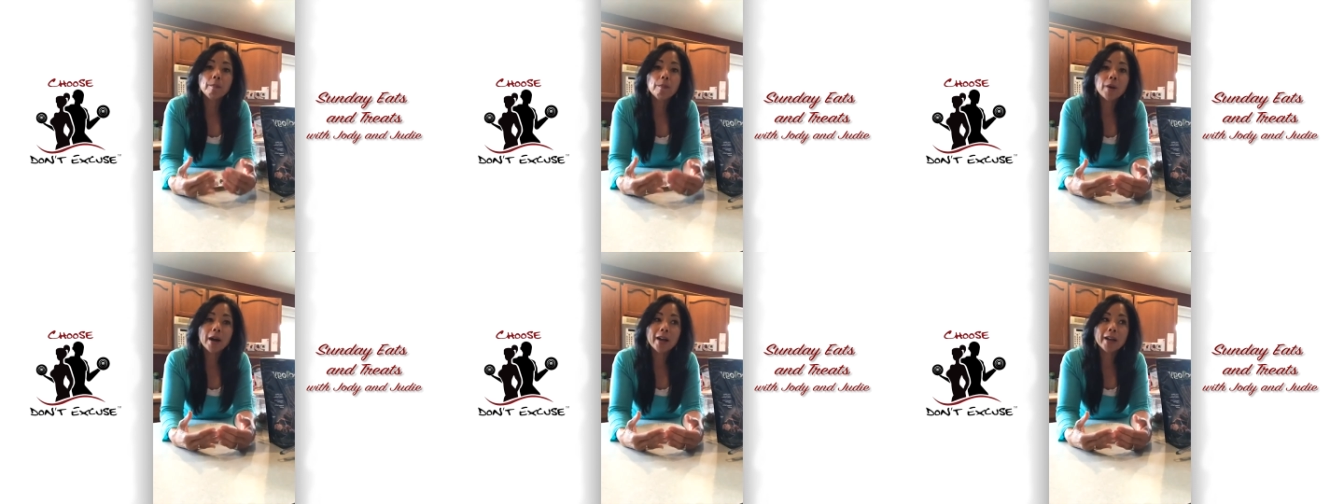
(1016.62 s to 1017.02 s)

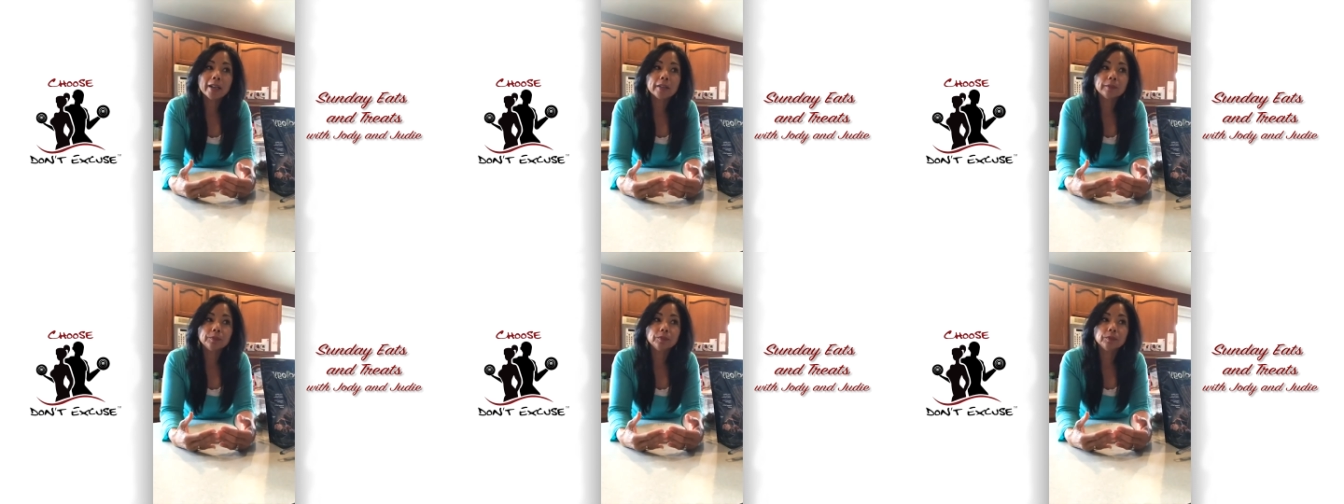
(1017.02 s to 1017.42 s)
But
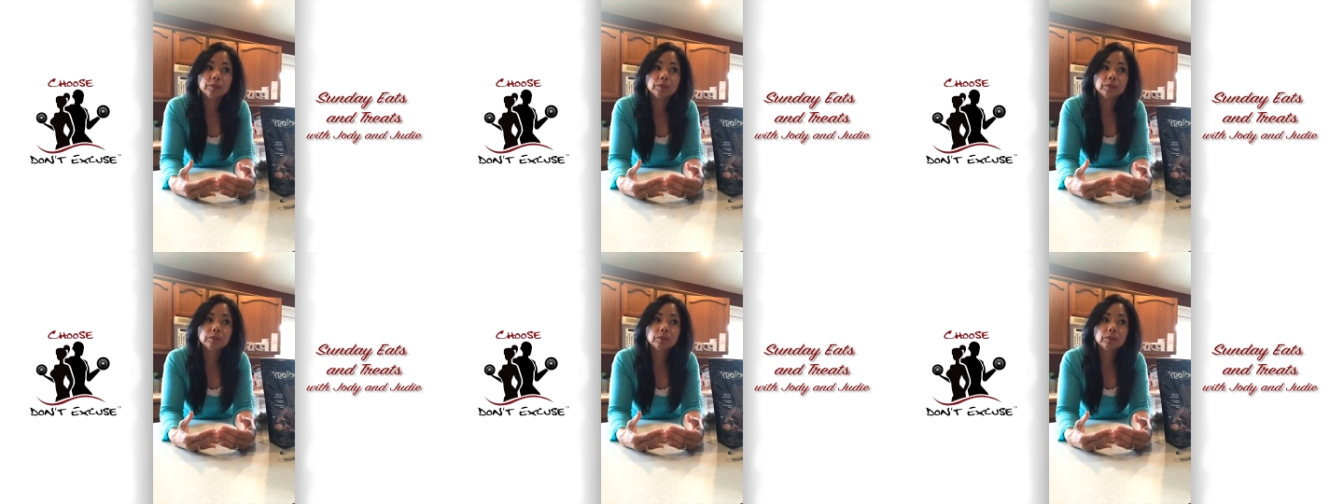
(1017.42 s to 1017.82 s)

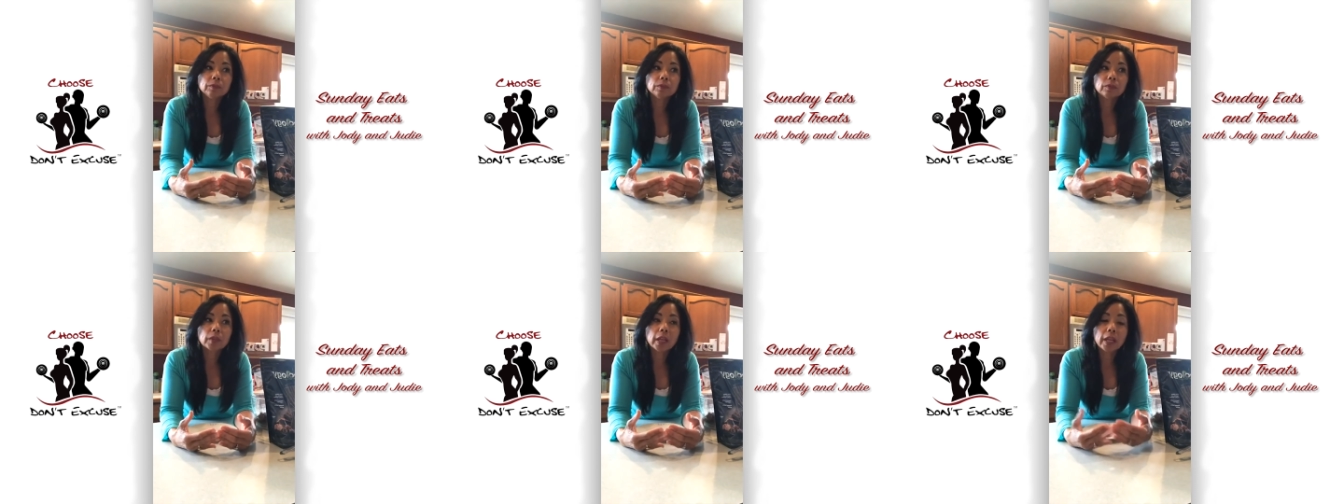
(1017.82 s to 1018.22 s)

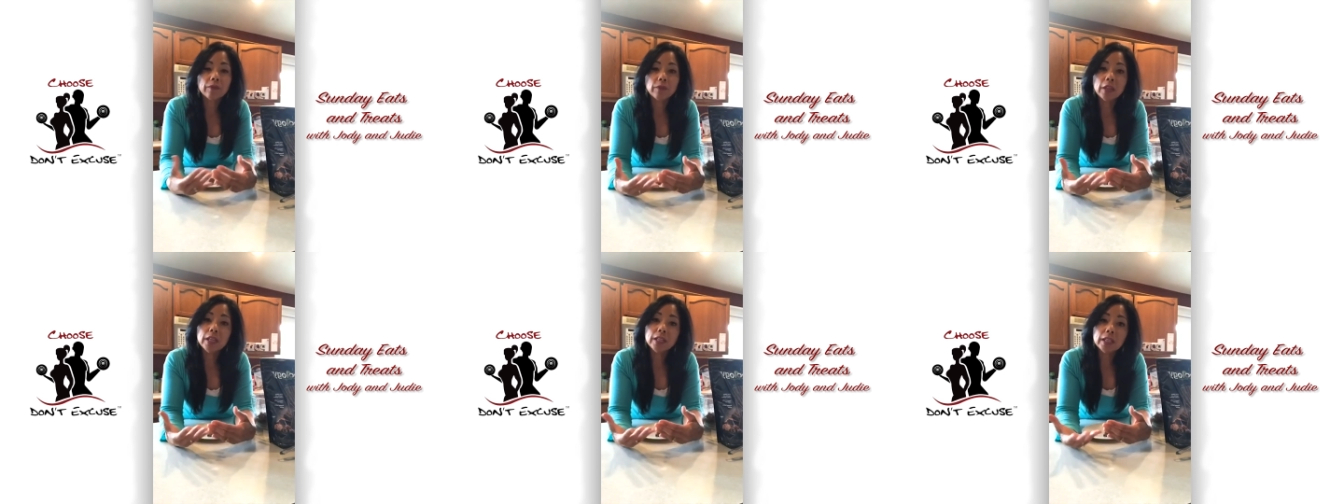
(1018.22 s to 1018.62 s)

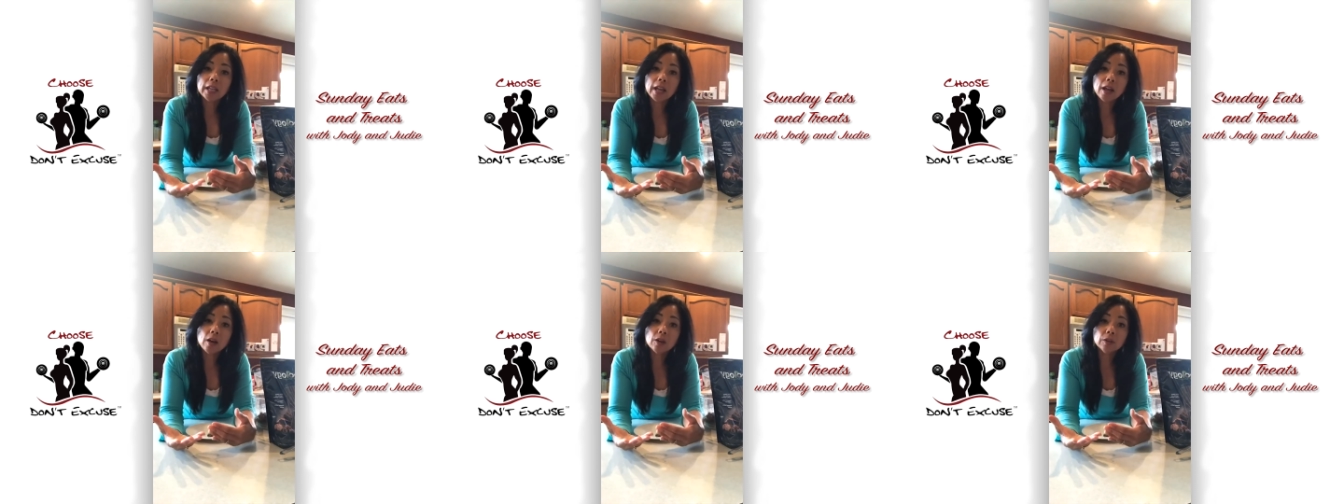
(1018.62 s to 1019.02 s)
if they need
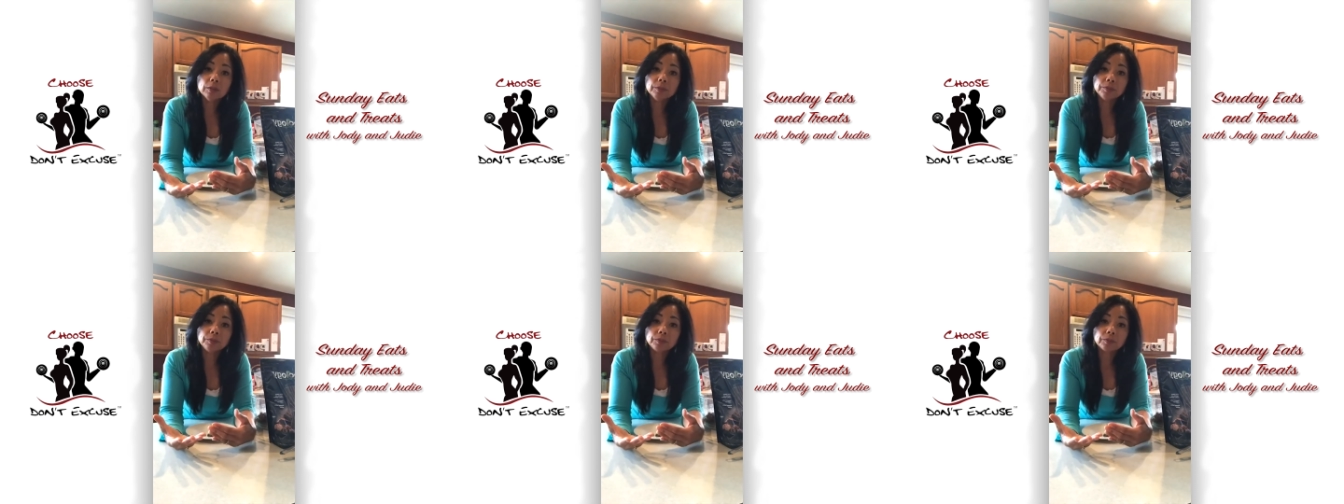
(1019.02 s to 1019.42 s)
help